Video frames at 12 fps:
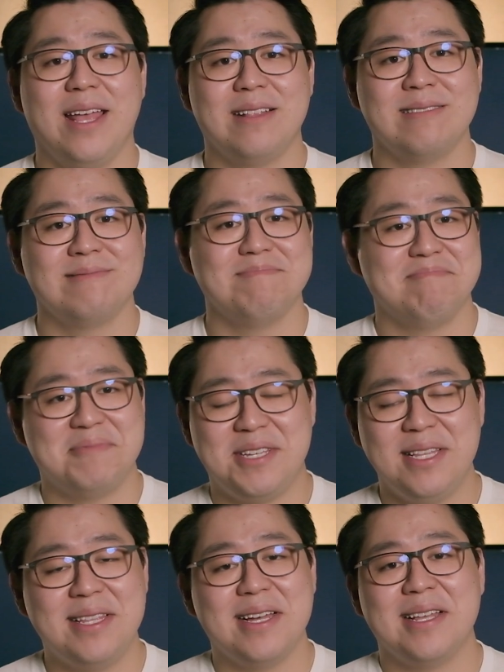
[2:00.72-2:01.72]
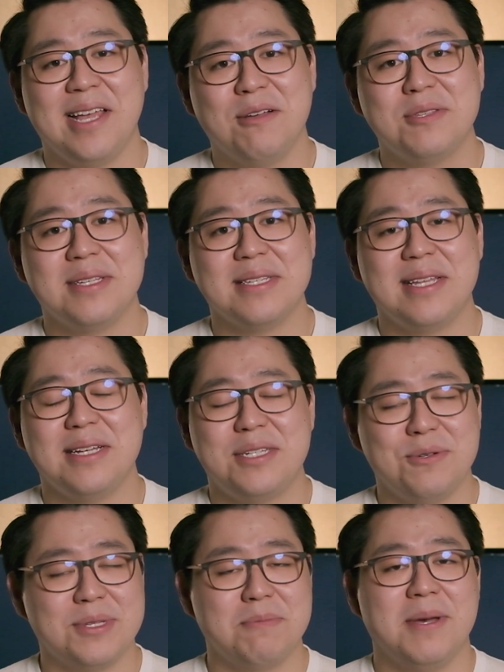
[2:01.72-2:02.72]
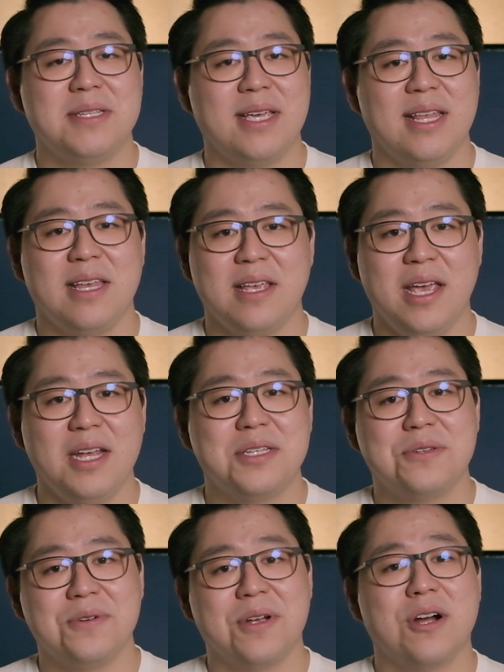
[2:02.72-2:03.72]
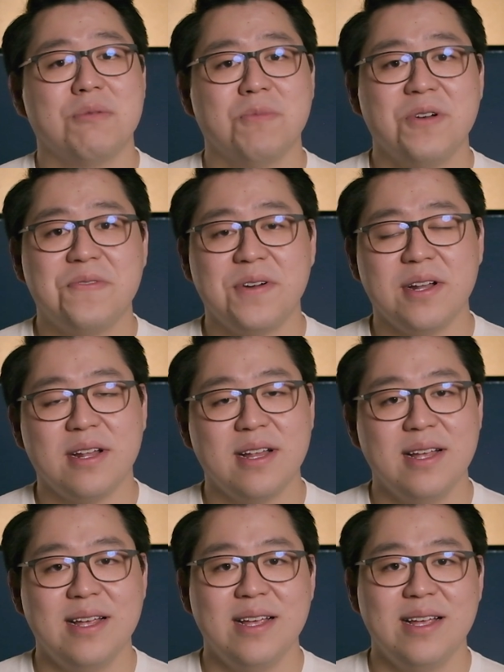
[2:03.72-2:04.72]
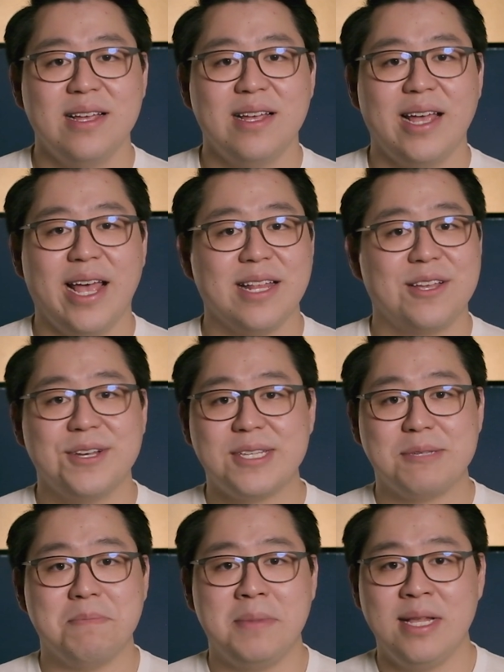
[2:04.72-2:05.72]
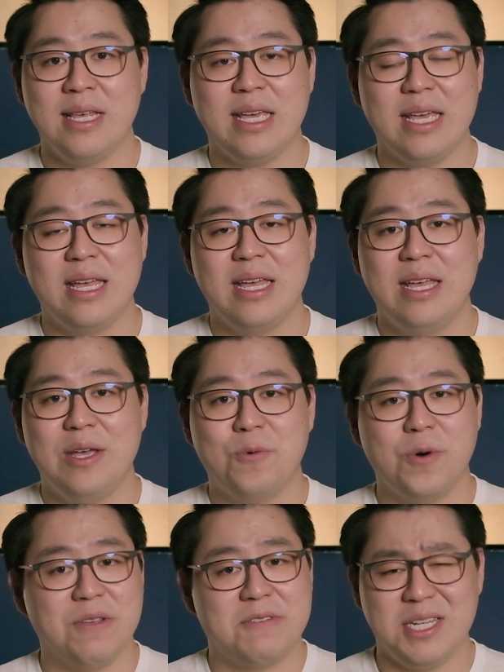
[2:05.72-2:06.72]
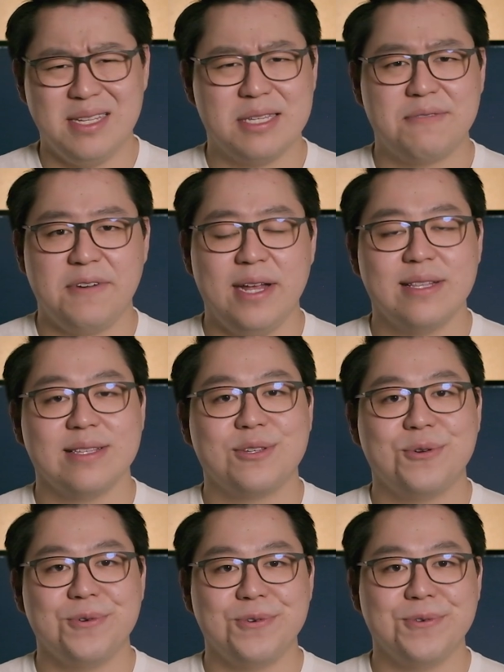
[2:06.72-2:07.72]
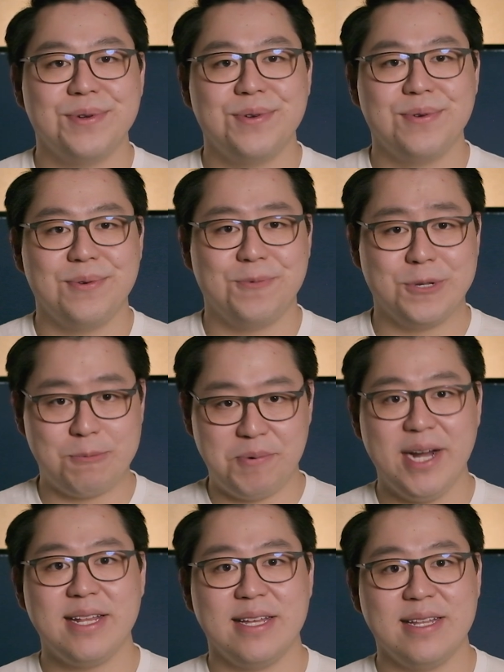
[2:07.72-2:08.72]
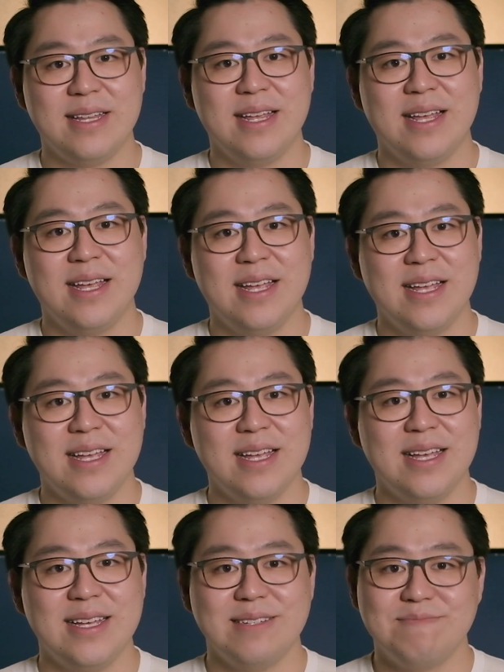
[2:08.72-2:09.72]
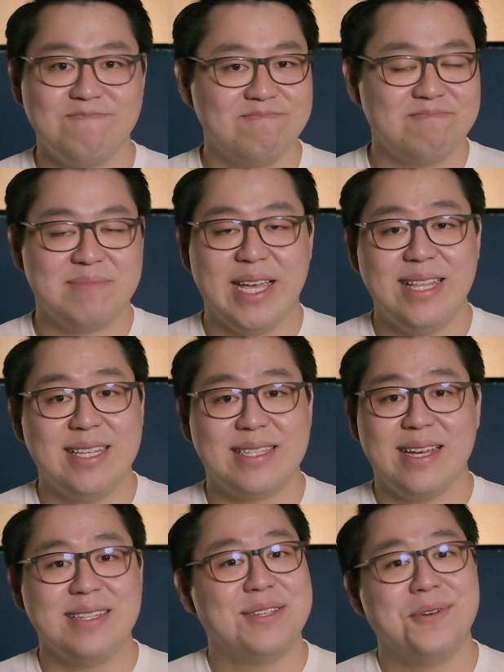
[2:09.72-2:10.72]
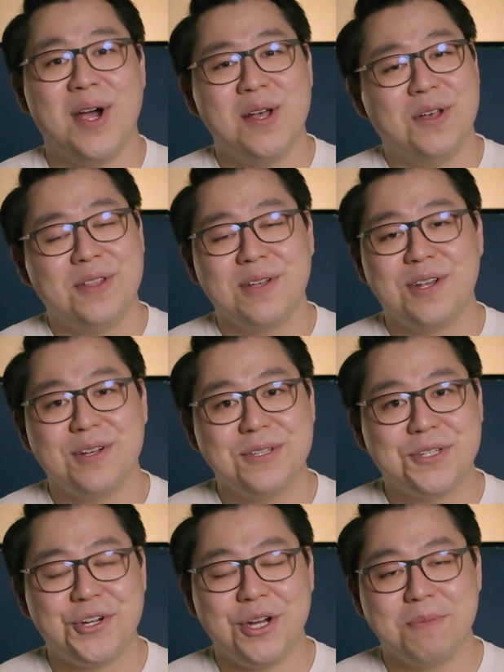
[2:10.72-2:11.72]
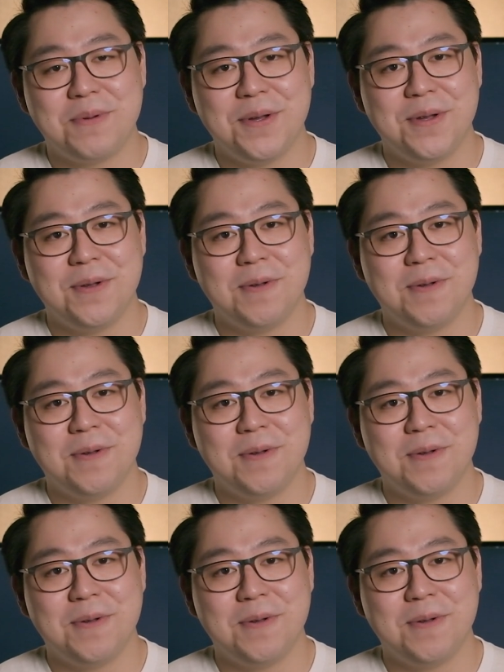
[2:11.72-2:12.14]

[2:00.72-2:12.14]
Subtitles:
And Cinta announces that she was about to get engaged to her current boyfriend. And because Millie, one of Cinta's friends who was pregnant, they decide to go out on a girls' trip.